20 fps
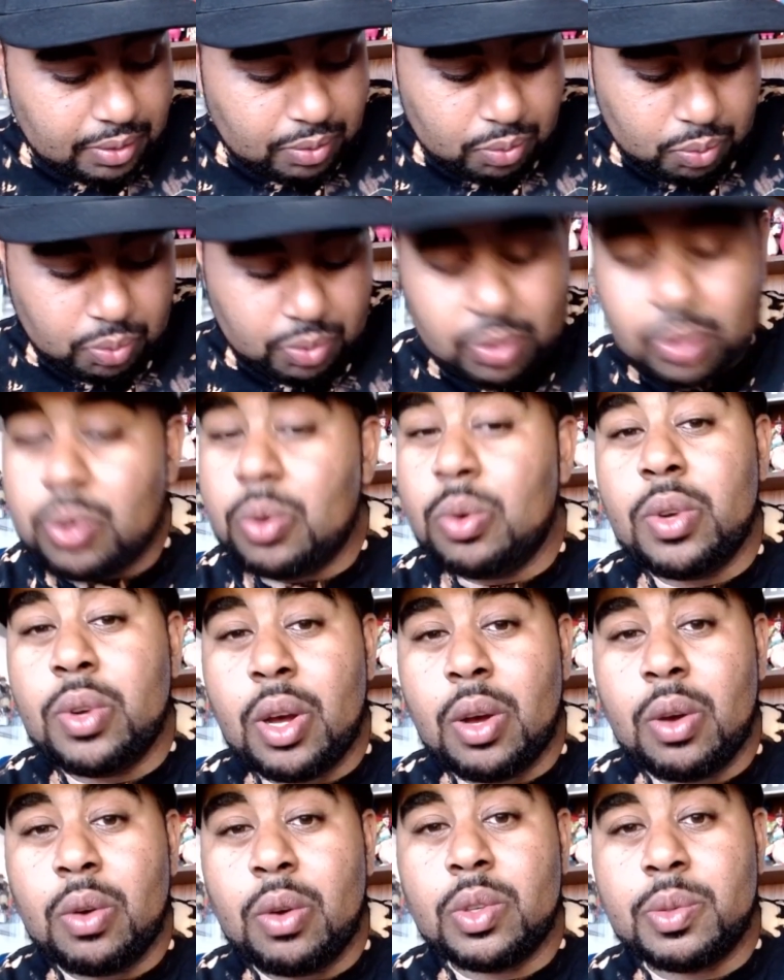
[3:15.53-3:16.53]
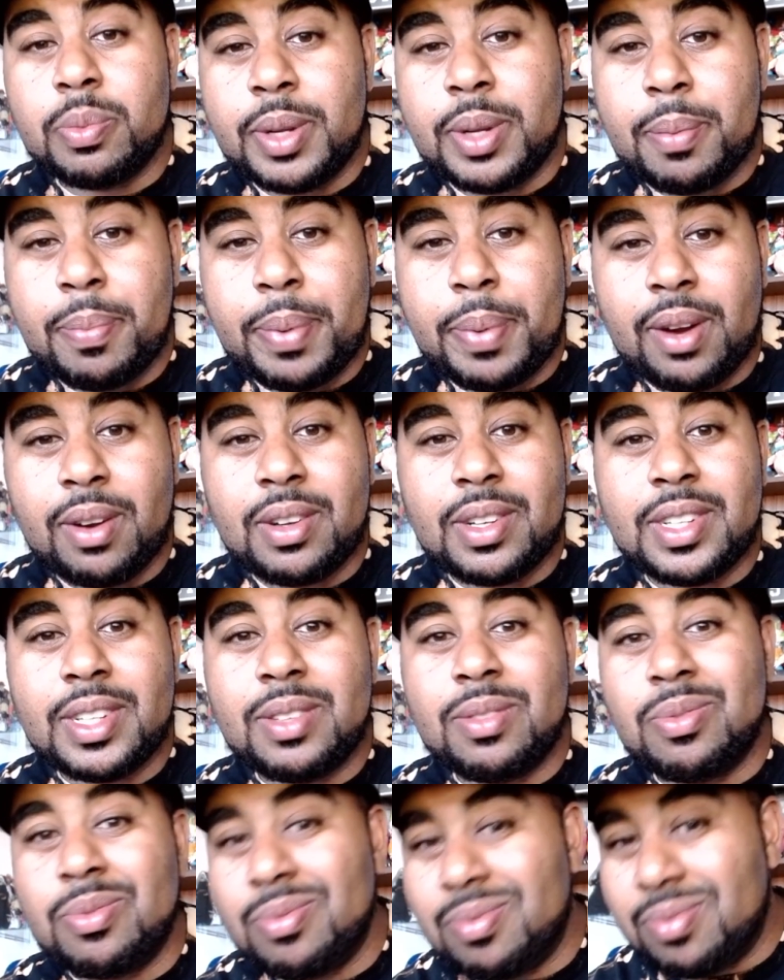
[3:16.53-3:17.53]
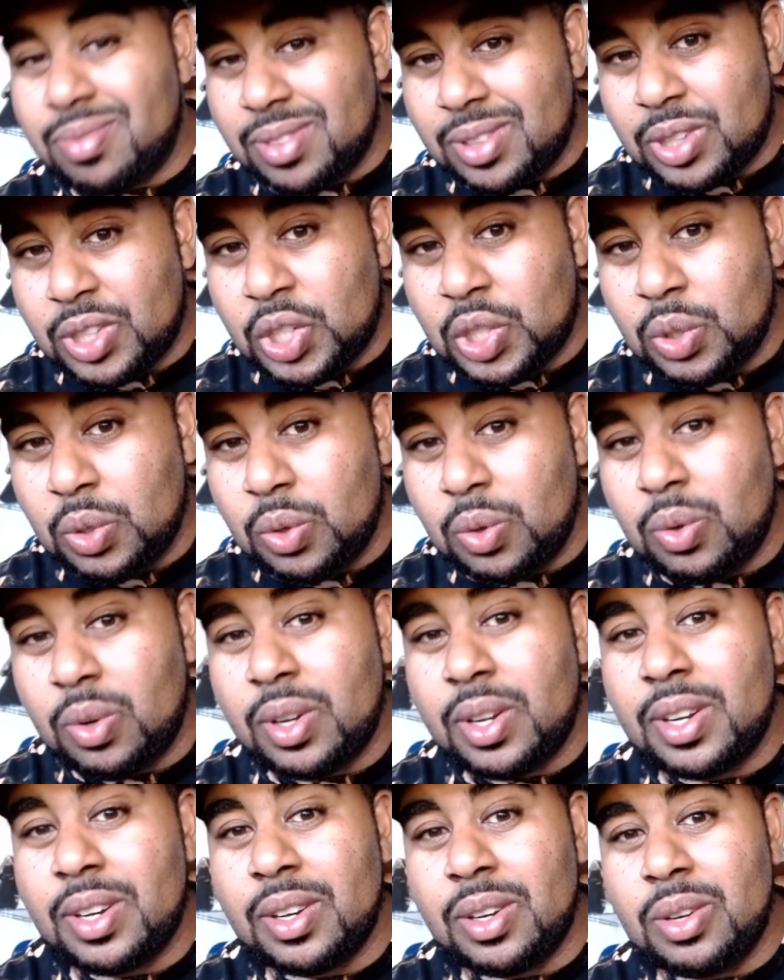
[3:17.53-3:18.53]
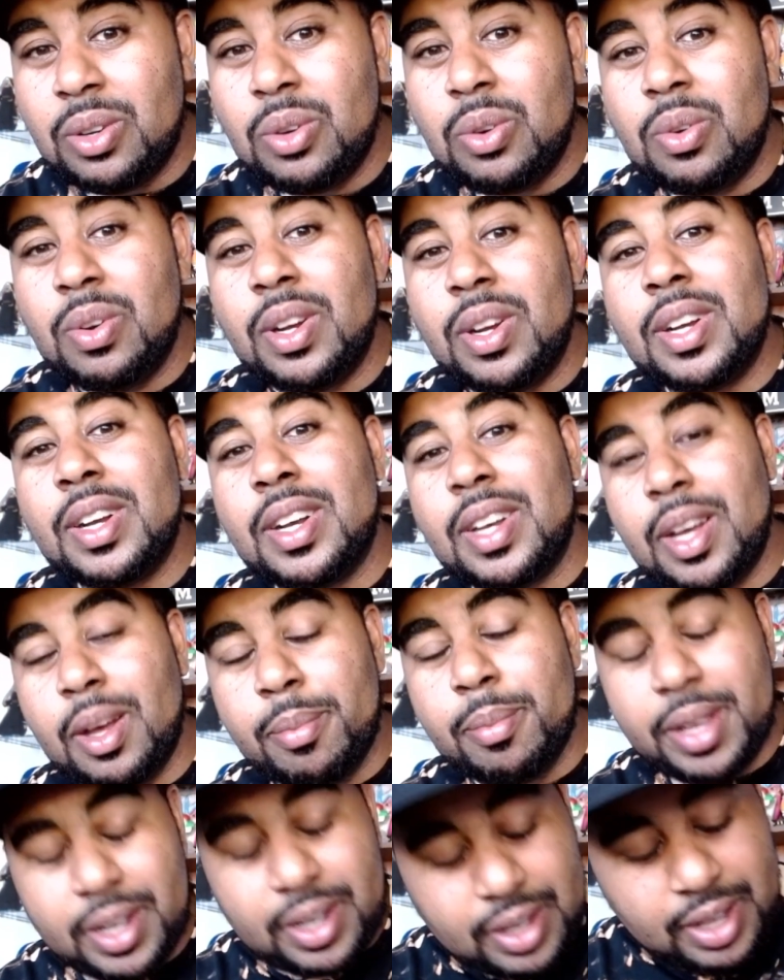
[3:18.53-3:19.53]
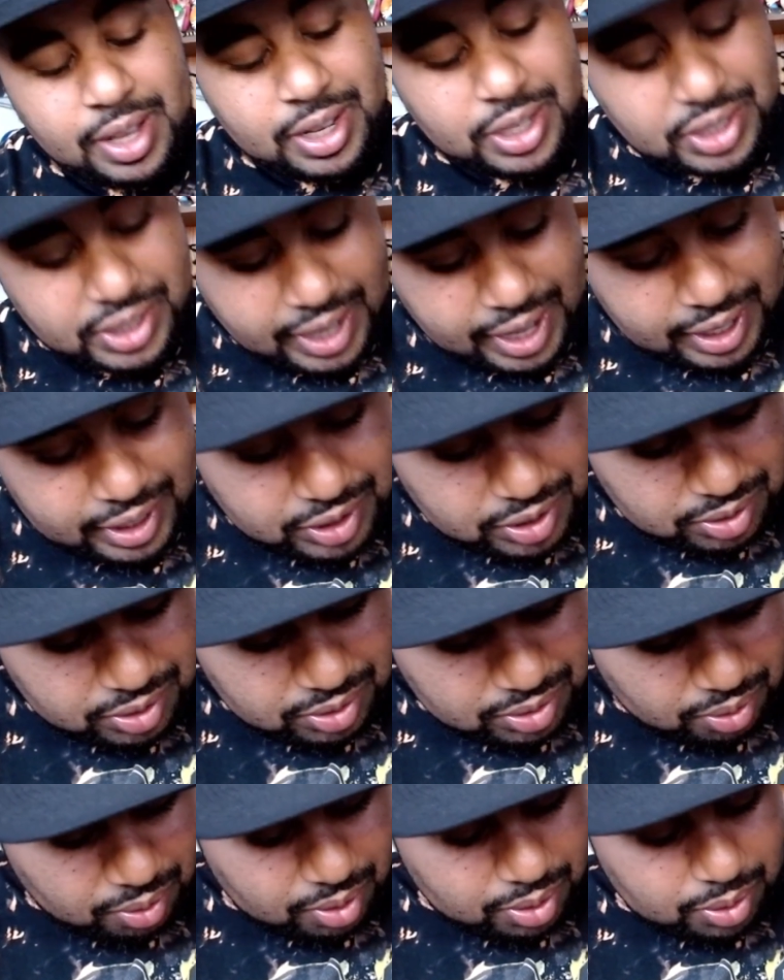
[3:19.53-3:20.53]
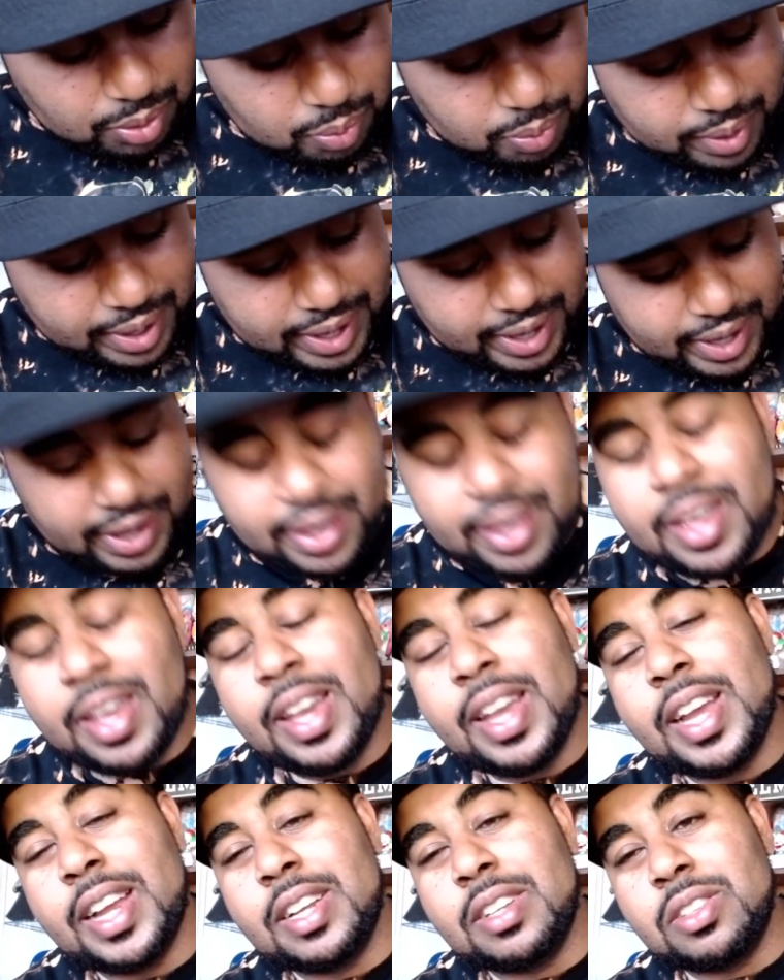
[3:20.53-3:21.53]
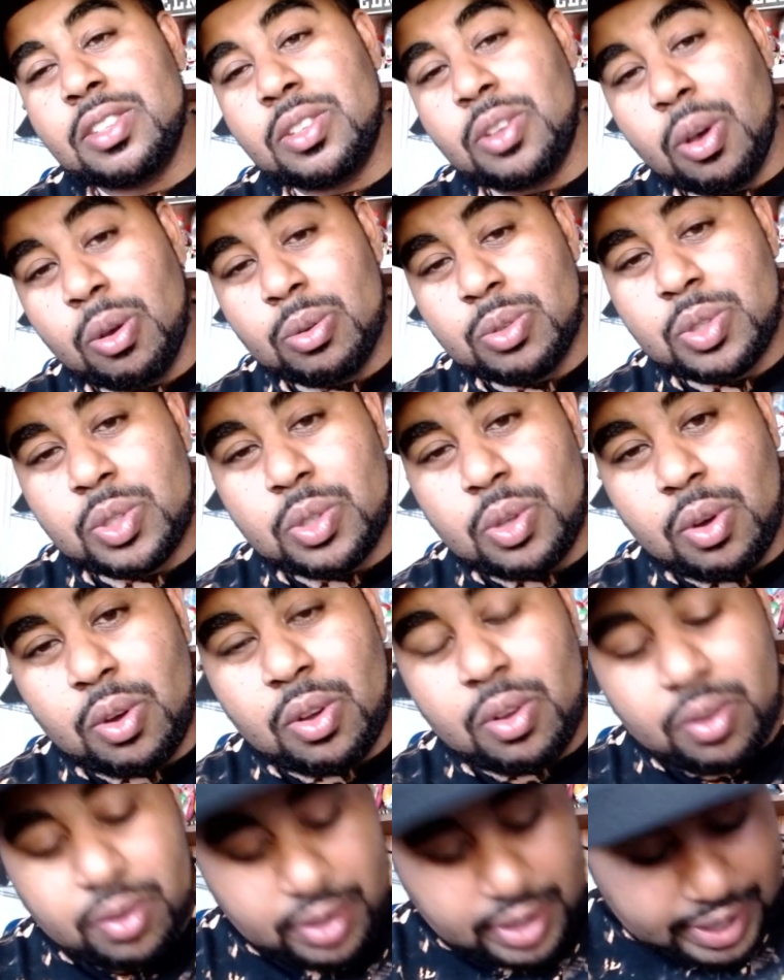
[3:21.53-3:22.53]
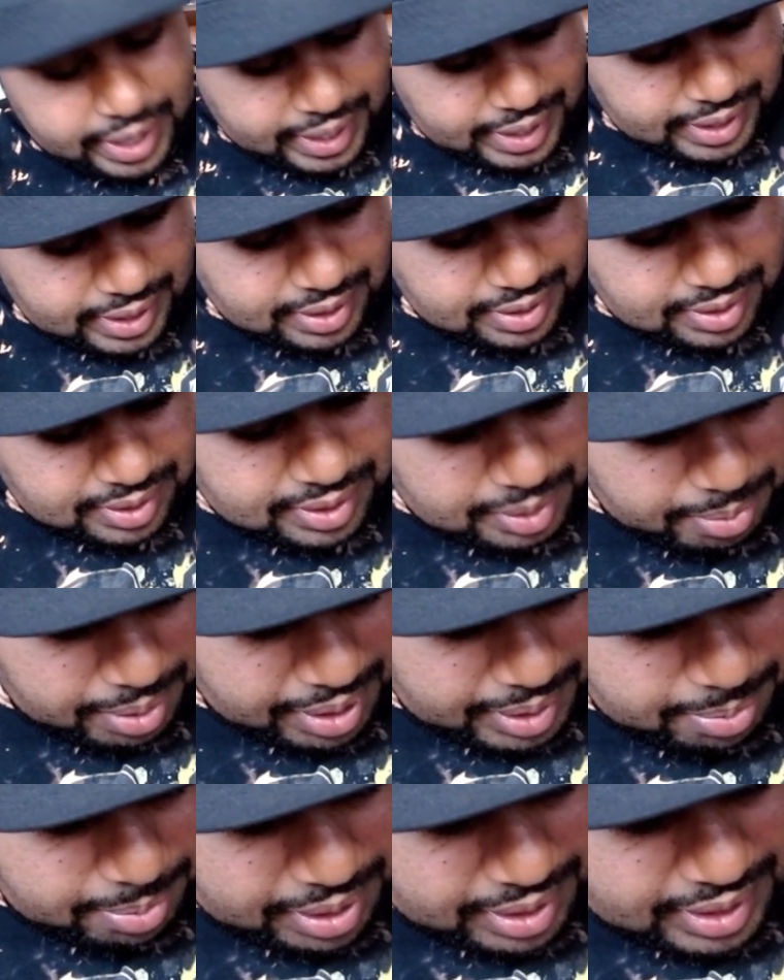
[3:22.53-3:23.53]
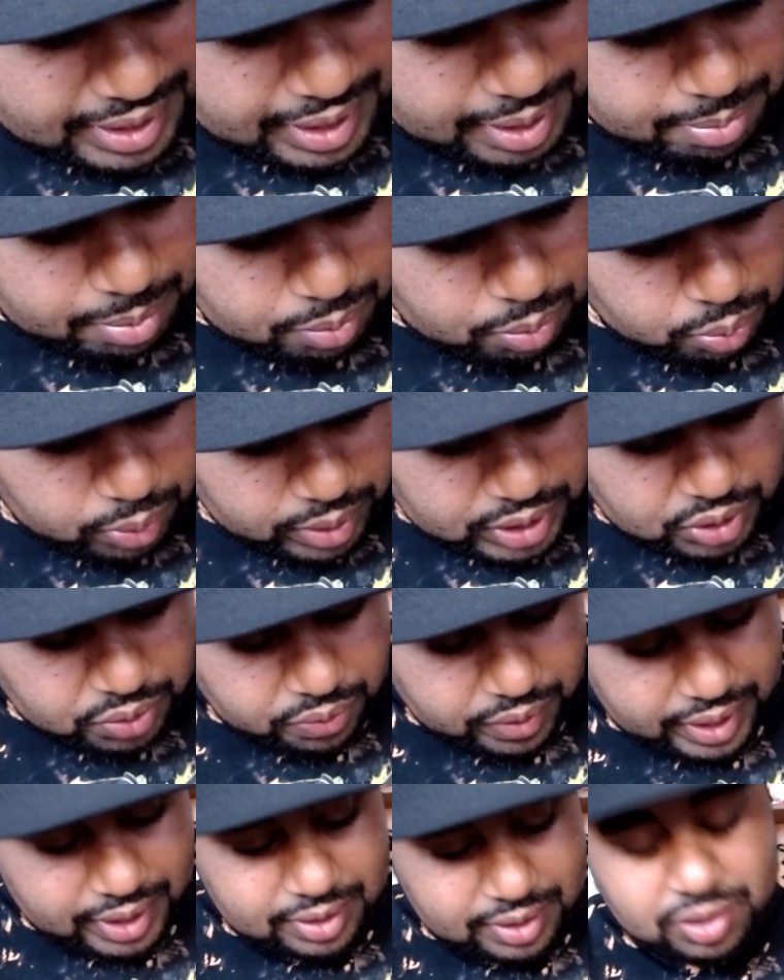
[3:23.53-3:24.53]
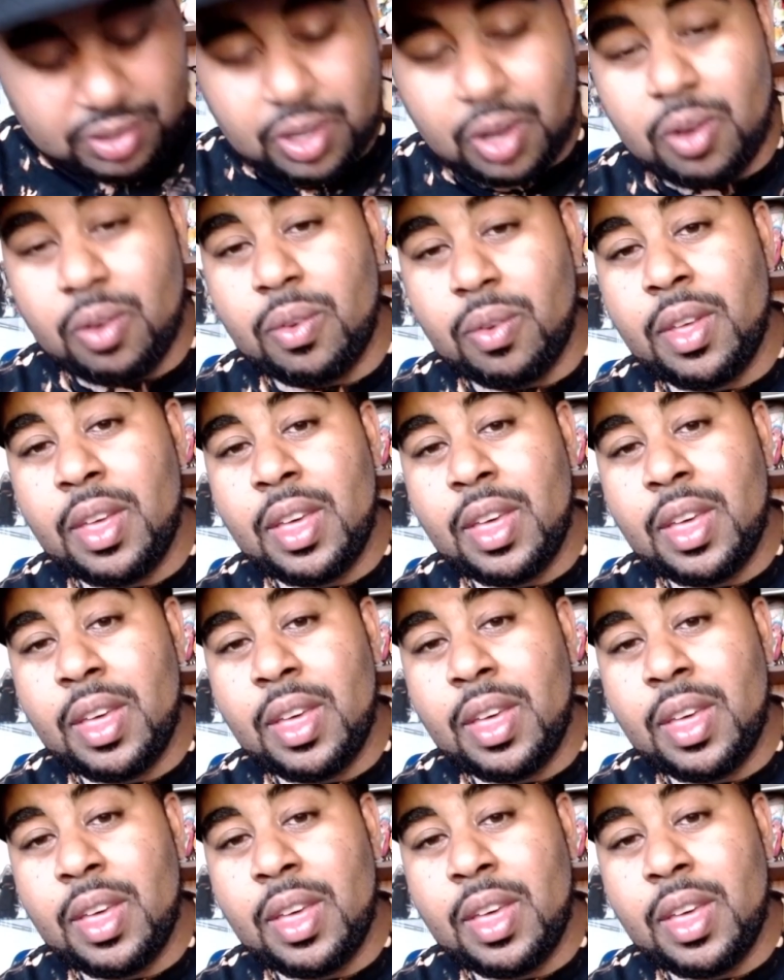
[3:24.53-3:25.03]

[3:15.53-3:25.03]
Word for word: Well, who knows? But apparently, two new coming challengers are on the way. It is Ghostskull, and it is somebody by the name of Witchface. So,